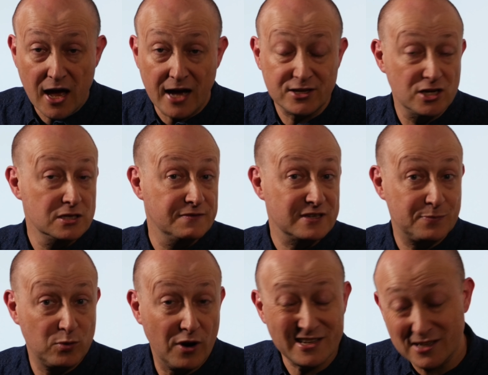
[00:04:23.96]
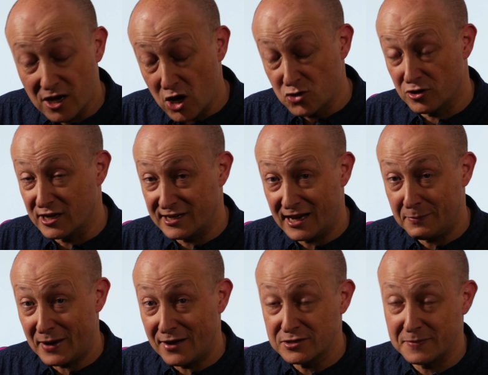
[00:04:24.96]
In terms of its price,
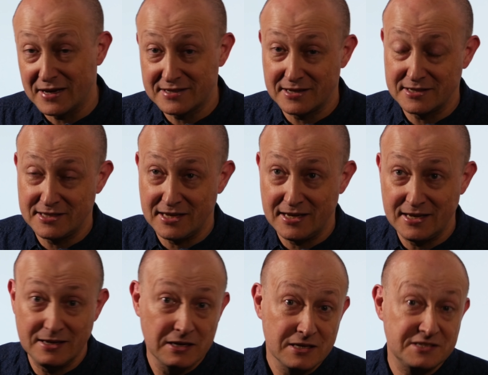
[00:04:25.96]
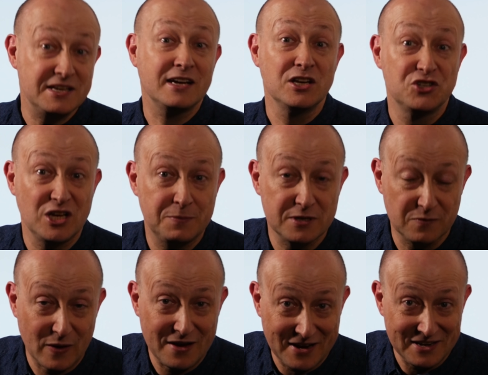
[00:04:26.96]
£198 makes it the second cheapest
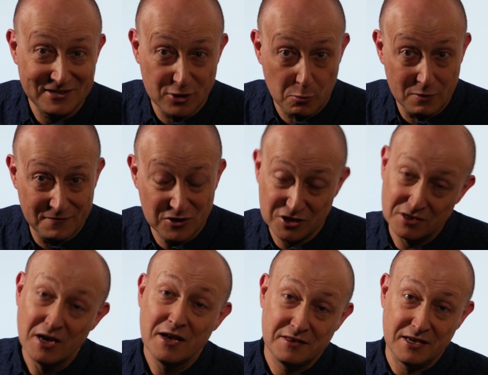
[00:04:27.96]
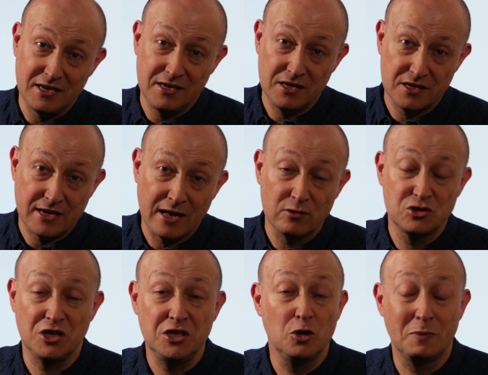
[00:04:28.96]
way of getting Dolby Vision. The
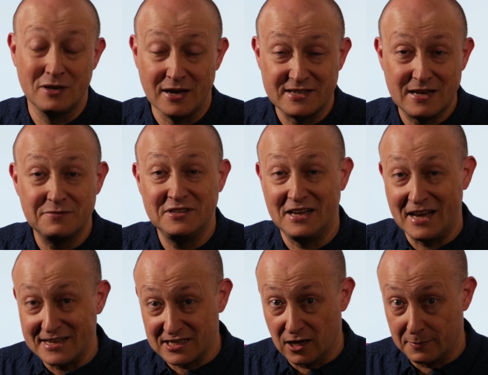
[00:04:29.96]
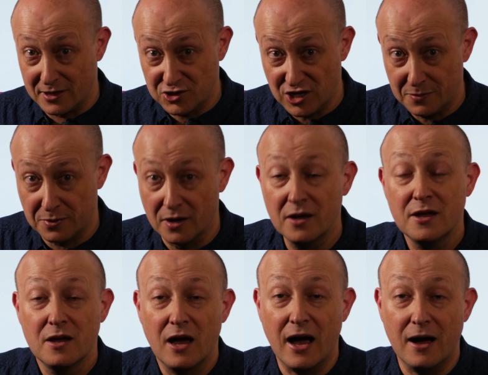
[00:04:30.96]
LG UBP-X700 is a little bit cheaper,
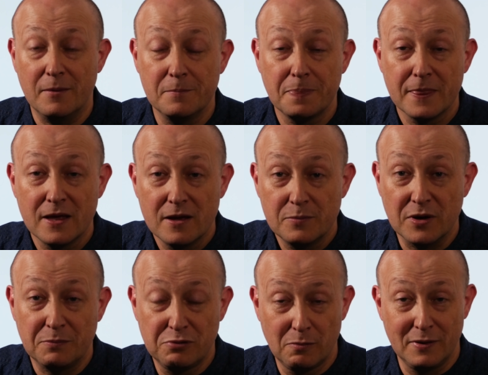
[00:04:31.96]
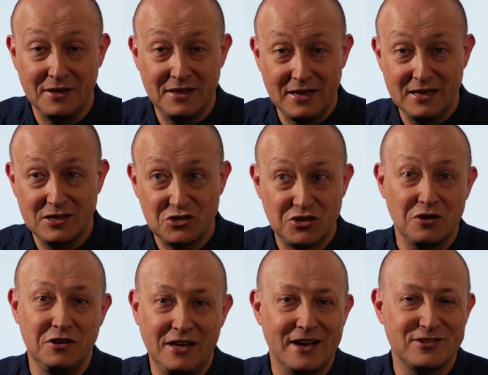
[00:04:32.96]
but probably the
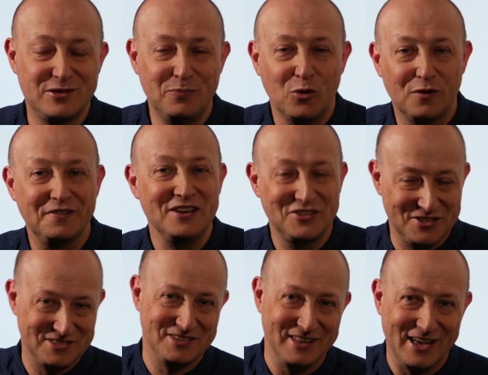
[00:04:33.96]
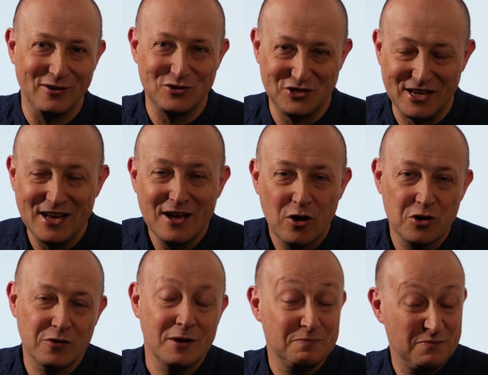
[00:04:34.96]
Sony has more features than the LG,
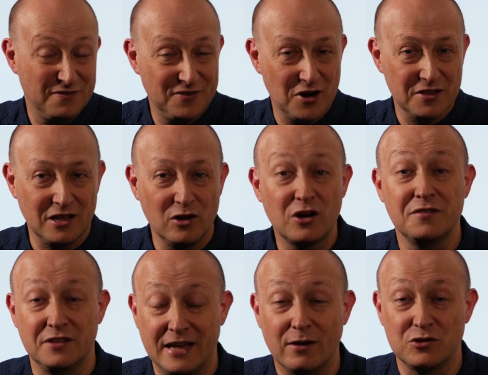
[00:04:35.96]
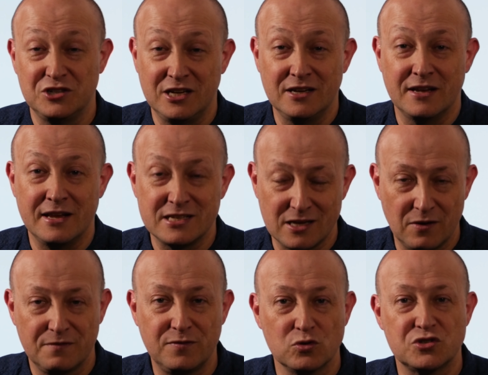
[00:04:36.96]
although I prefer the look of the LG. You know, it's a
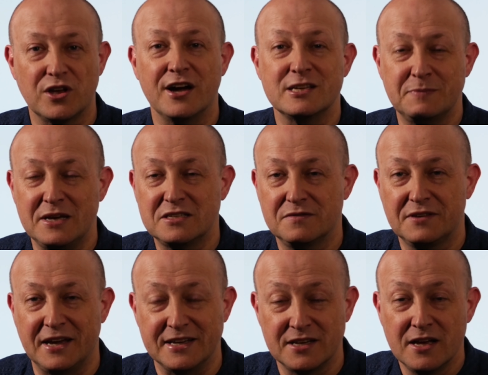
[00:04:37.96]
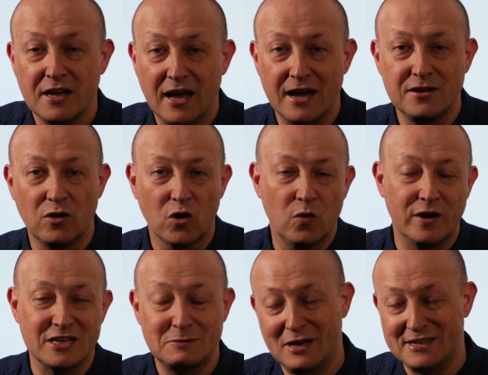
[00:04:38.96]
full-size piece of kit and not
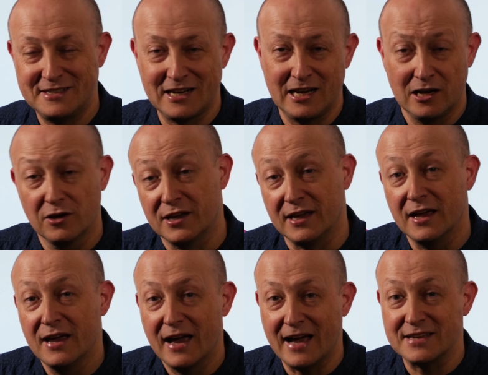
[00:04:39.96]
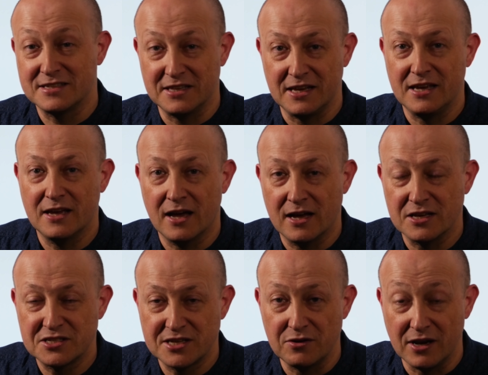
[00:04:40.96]
quite as plasticky looking as the
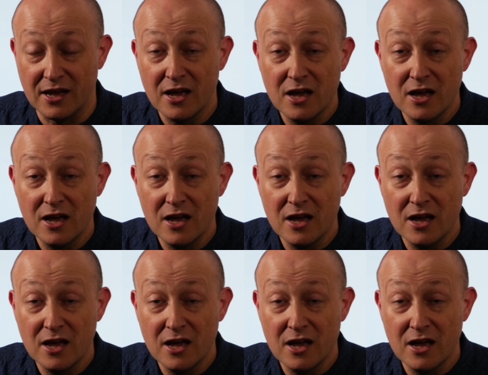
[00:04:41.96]
Sony.